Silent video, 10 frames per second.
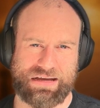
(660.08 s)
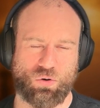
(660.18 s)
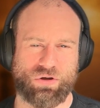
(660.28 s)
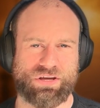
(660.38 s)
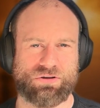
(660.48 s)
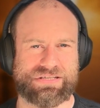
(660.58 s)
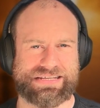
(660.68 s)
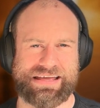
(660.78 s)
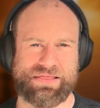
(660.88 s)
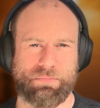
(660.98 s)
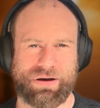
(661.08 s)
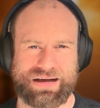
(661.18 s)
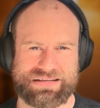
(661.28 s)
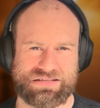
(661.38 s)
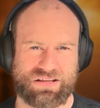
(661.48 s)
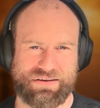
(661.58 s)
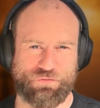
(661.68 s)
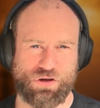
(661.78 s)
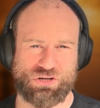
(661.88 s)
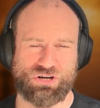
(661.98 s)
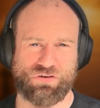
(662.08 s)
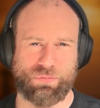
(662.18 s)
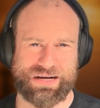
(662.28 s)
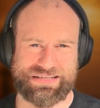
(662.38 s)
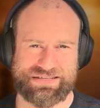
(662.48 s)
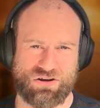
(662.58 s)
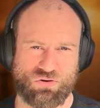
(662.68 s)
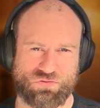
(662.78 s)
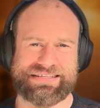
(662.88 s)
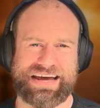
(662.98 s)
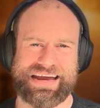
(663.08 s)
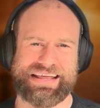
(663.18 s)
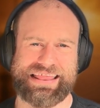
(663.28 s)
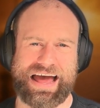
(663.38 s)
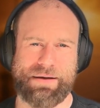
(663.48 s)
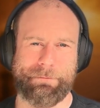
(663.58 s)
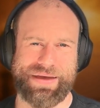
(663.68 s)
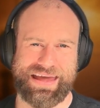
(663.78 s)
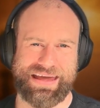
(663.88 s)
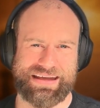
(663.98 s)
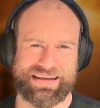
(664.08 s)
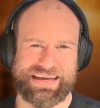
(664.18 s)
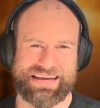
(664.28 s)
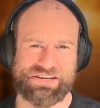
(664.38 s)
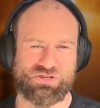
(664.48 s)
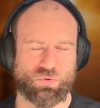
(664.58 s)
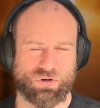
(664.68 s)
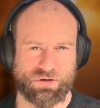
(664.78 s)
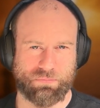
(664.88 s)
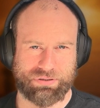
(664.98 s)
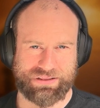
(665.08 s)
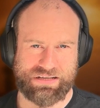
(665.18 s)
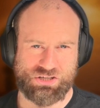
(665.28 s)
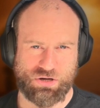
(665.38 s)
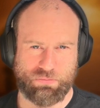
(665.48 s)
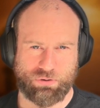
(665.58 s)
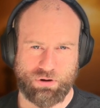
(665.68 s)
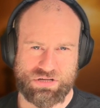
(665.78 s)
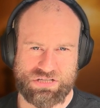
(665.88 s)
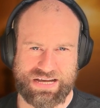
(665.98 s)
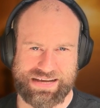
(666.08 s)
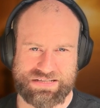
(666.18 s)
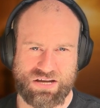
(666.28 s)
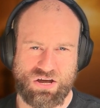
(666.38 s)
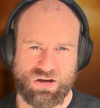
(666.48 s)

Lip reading: or you could say the past life version of myself, take that being into a completion process